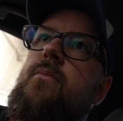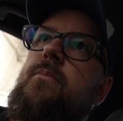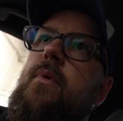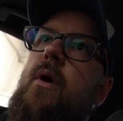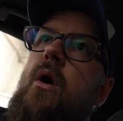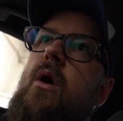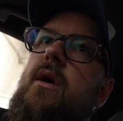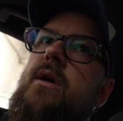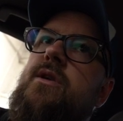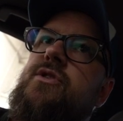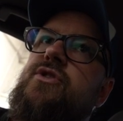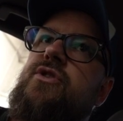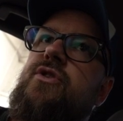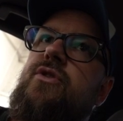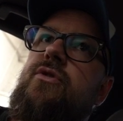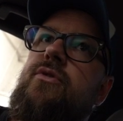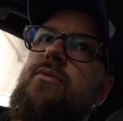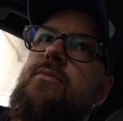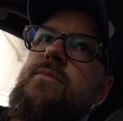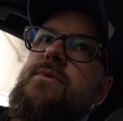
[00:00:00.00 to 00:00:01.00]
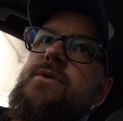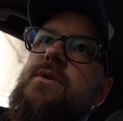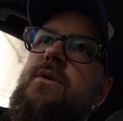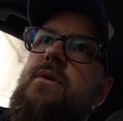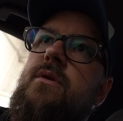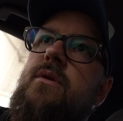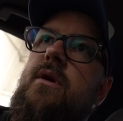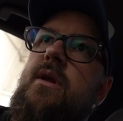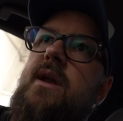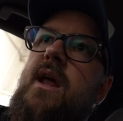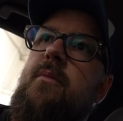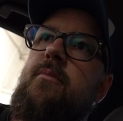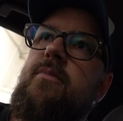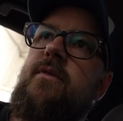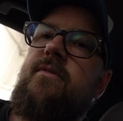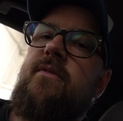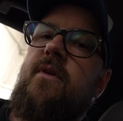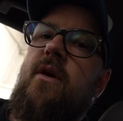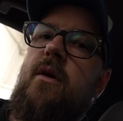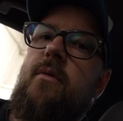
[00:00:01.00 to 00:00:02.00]
but I assumed an
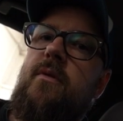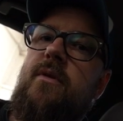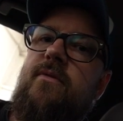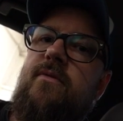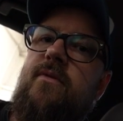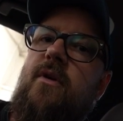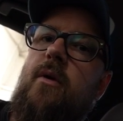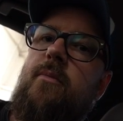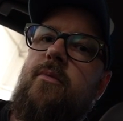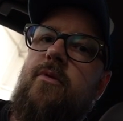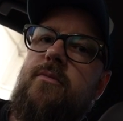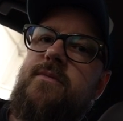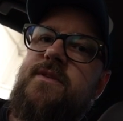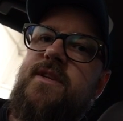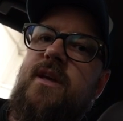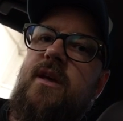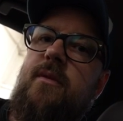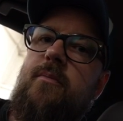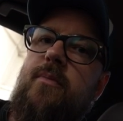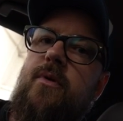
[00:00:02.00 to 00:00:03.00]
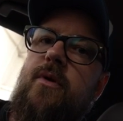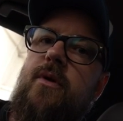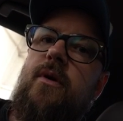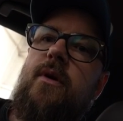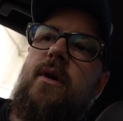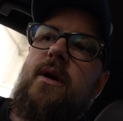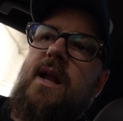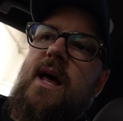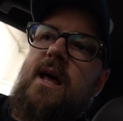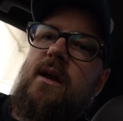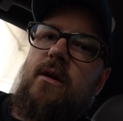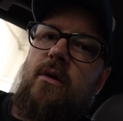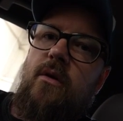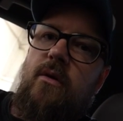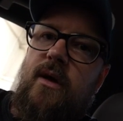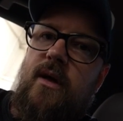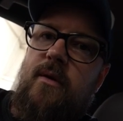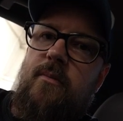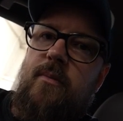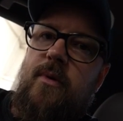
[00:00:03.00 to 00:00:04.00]
amplifier with a fiber optic input, an
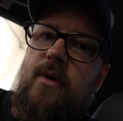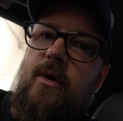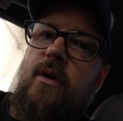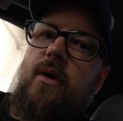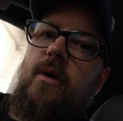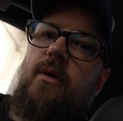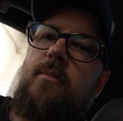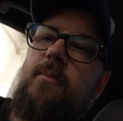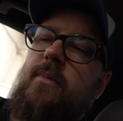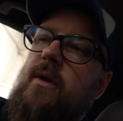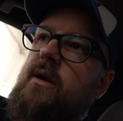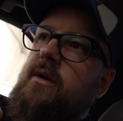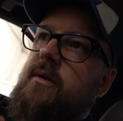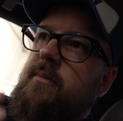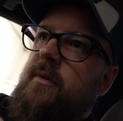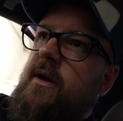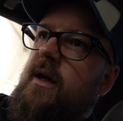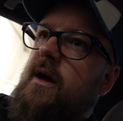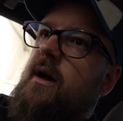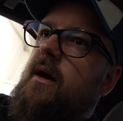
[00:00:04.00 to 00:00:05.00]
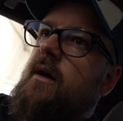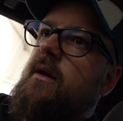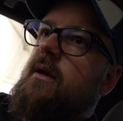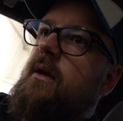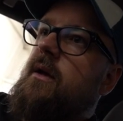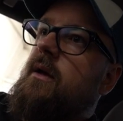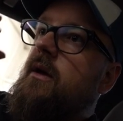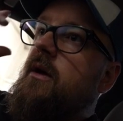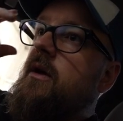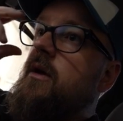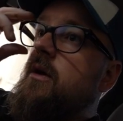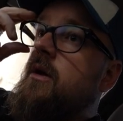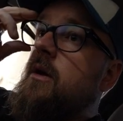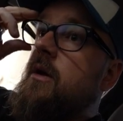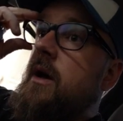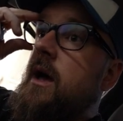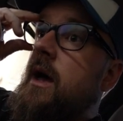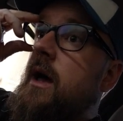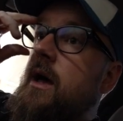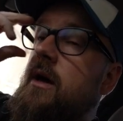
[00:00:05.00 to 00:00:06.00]
analog input, blah, blah, blah,
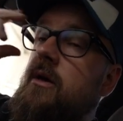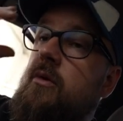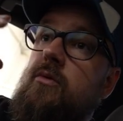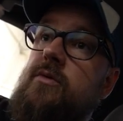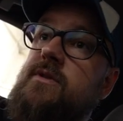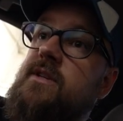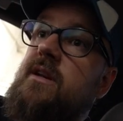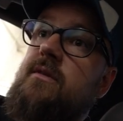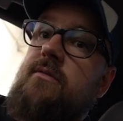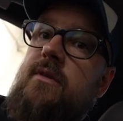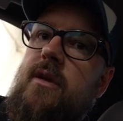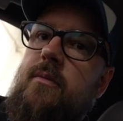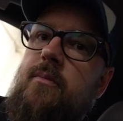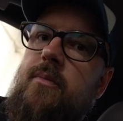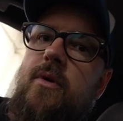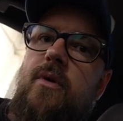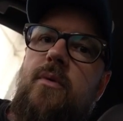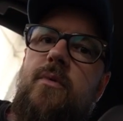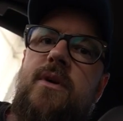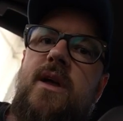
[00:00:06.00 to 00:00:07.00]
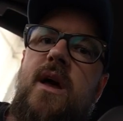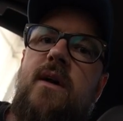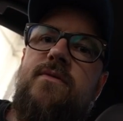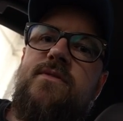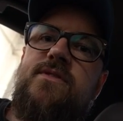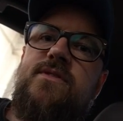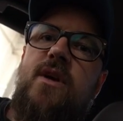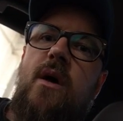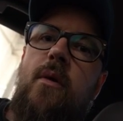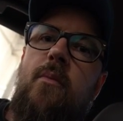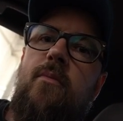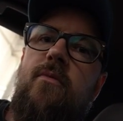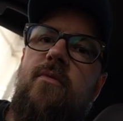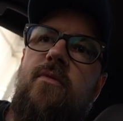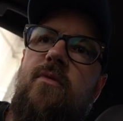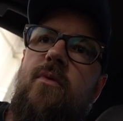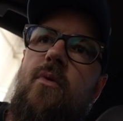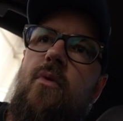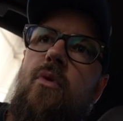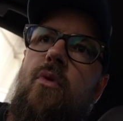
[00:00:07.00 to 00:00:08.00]
an auxiliary input would have some
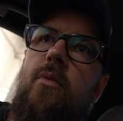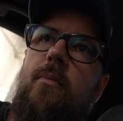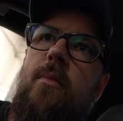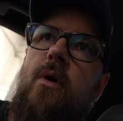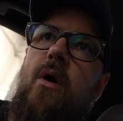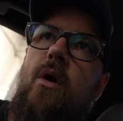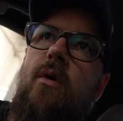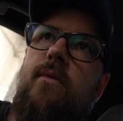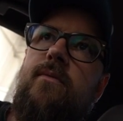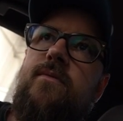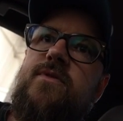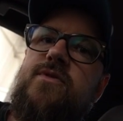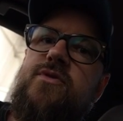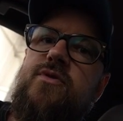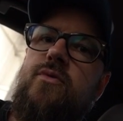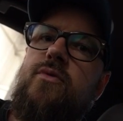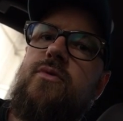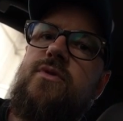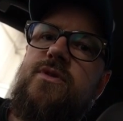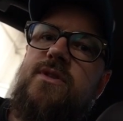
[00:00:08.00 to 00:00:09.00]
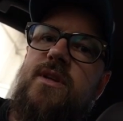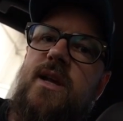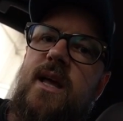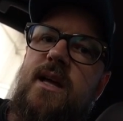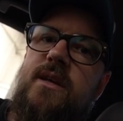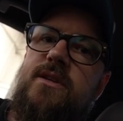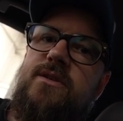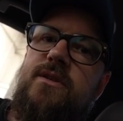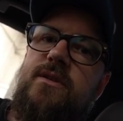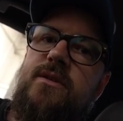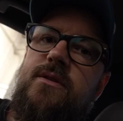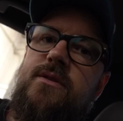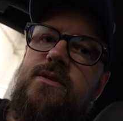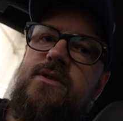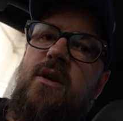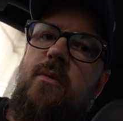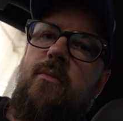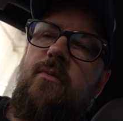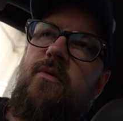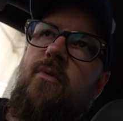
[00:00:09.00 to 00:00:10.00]
form of source selection,
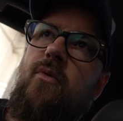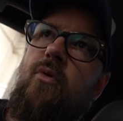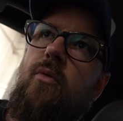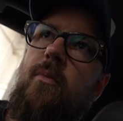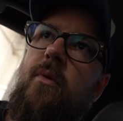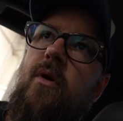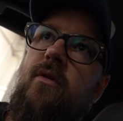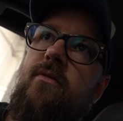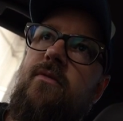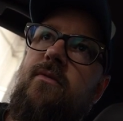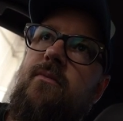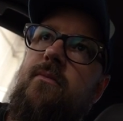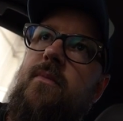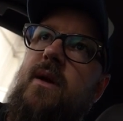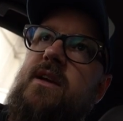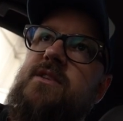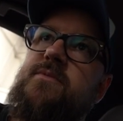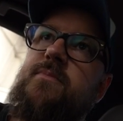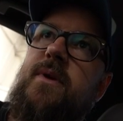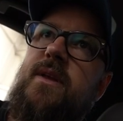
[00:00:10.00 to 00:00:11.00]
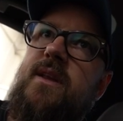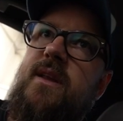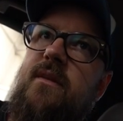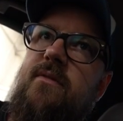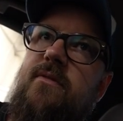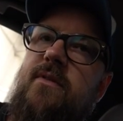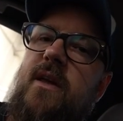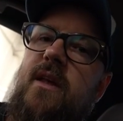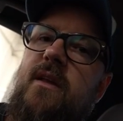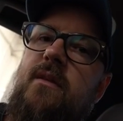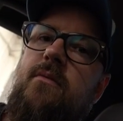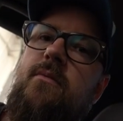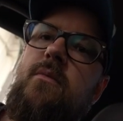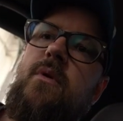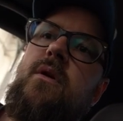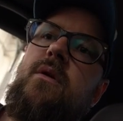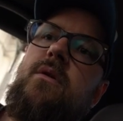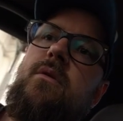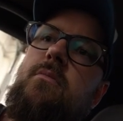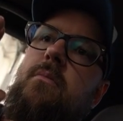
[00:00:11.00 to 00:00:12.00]
some form of SPDIF in,
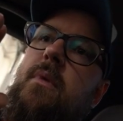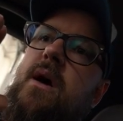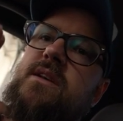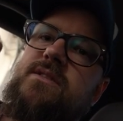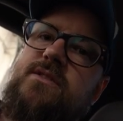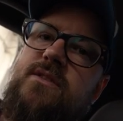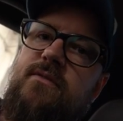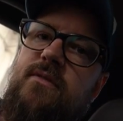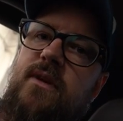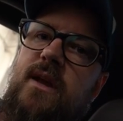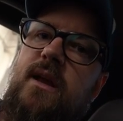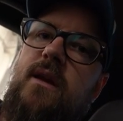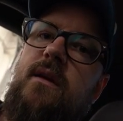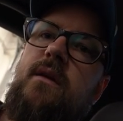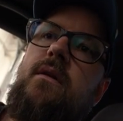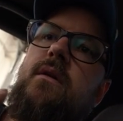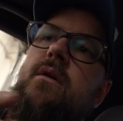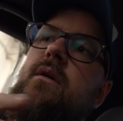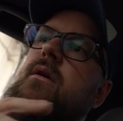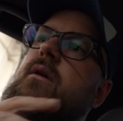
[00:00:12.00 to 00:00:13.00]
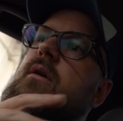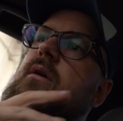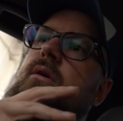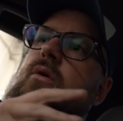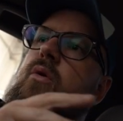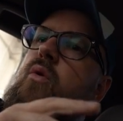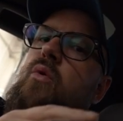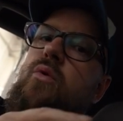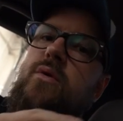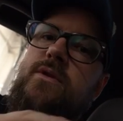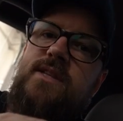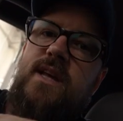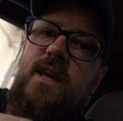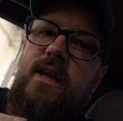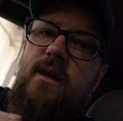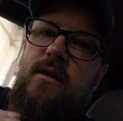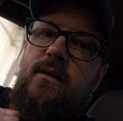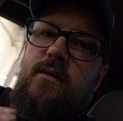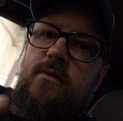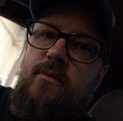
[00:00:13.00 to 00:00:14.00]
master in, aux
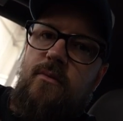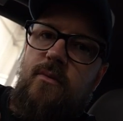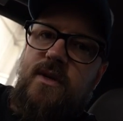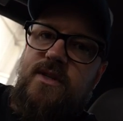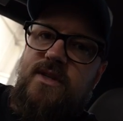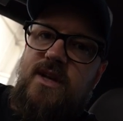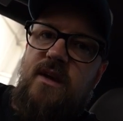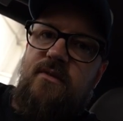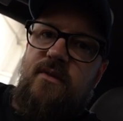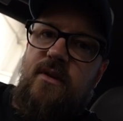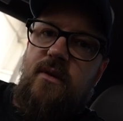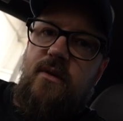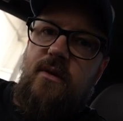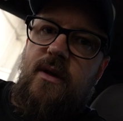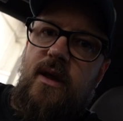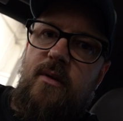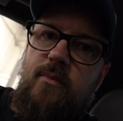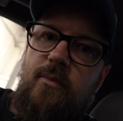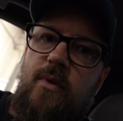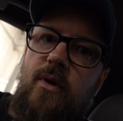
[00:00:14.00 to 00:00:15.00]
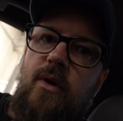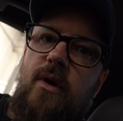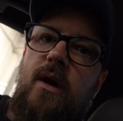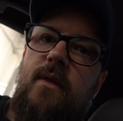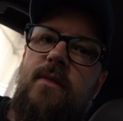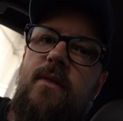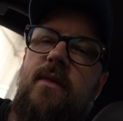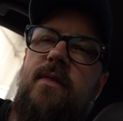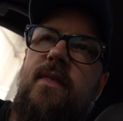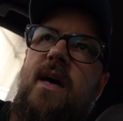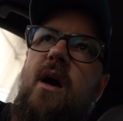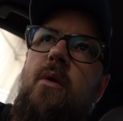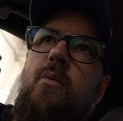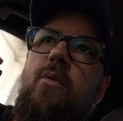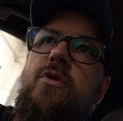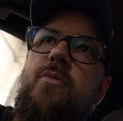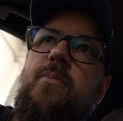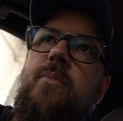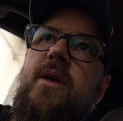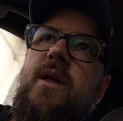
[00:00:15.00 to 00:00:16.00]
in, whichever input, and that
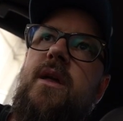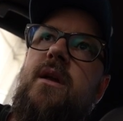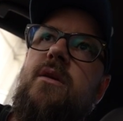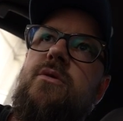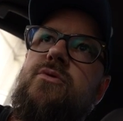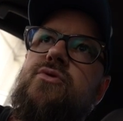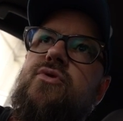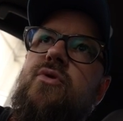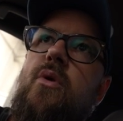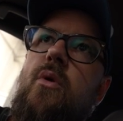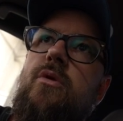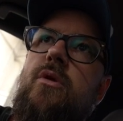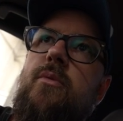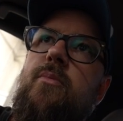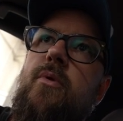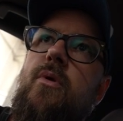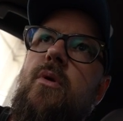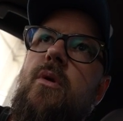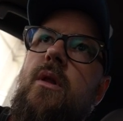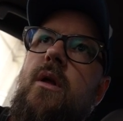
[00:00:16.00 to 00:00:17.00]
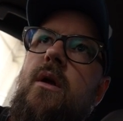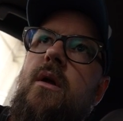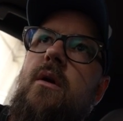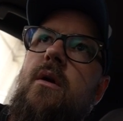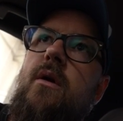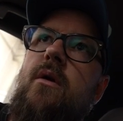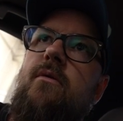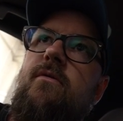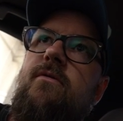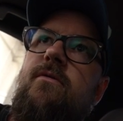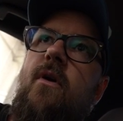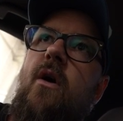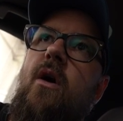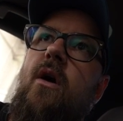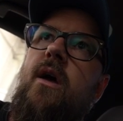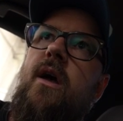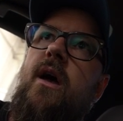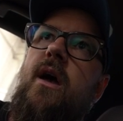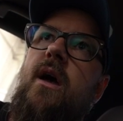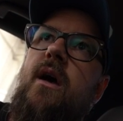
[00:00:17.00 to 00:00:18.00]
would be controllable
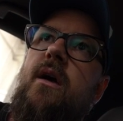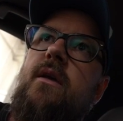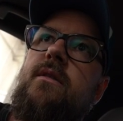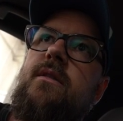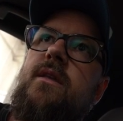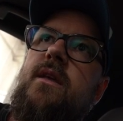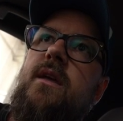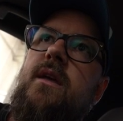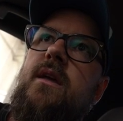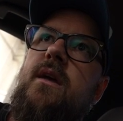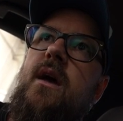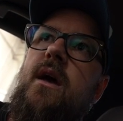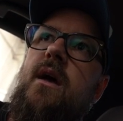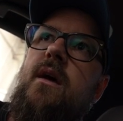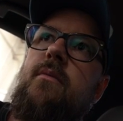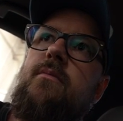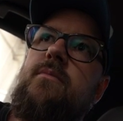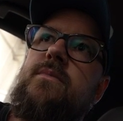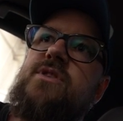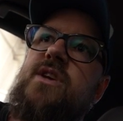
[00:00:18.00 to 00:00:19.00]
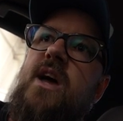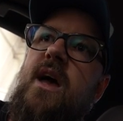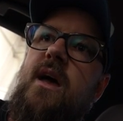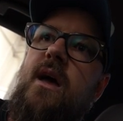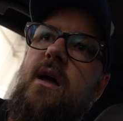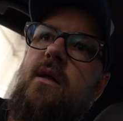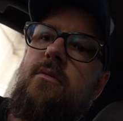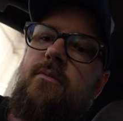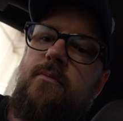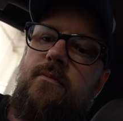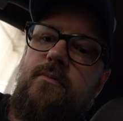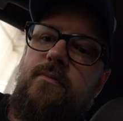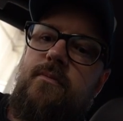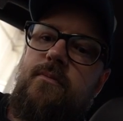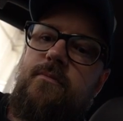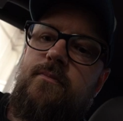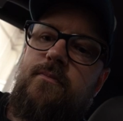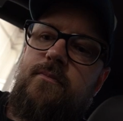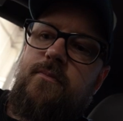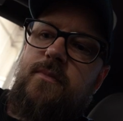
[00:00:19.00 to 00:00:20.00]
via the JL,
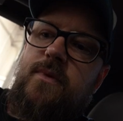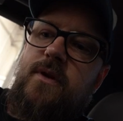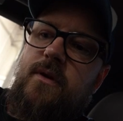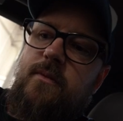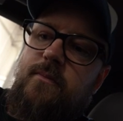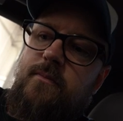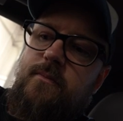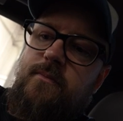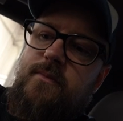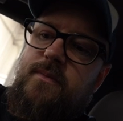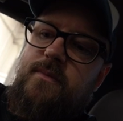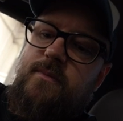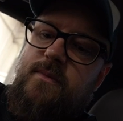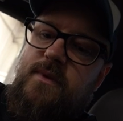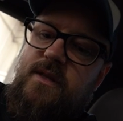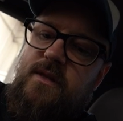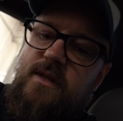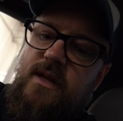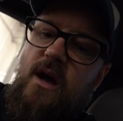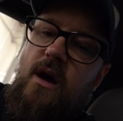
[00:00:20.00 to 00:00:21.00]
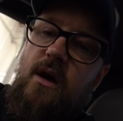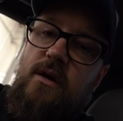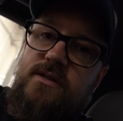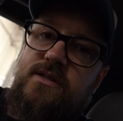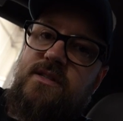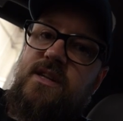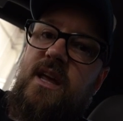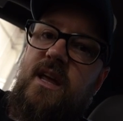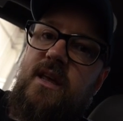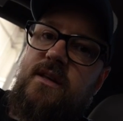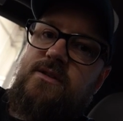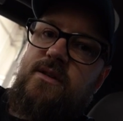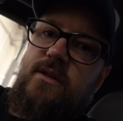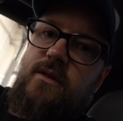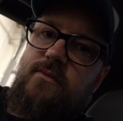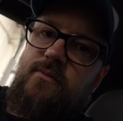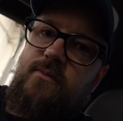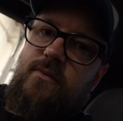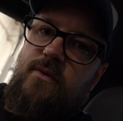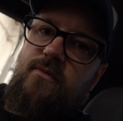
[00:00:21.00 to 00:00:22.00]
the DRC, so
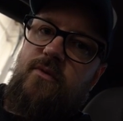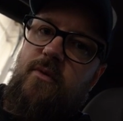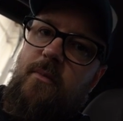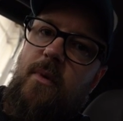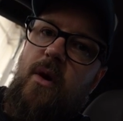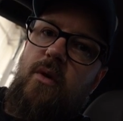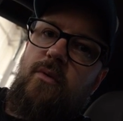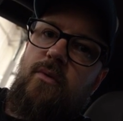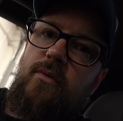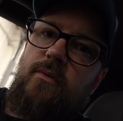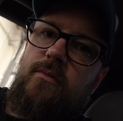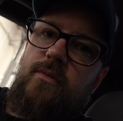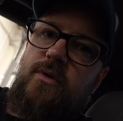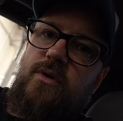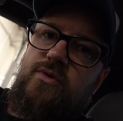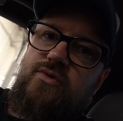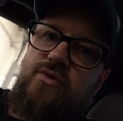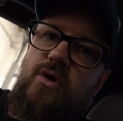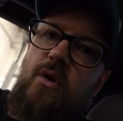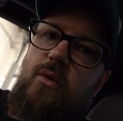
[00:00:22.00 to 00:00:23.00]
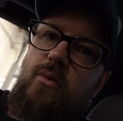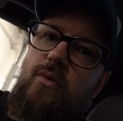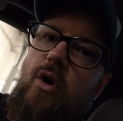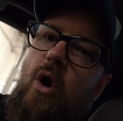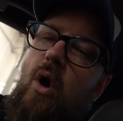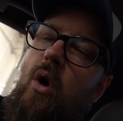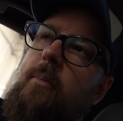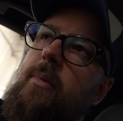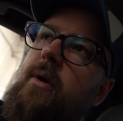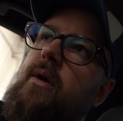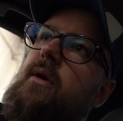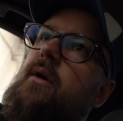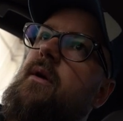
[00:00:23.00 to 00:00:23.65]
the remote control knob,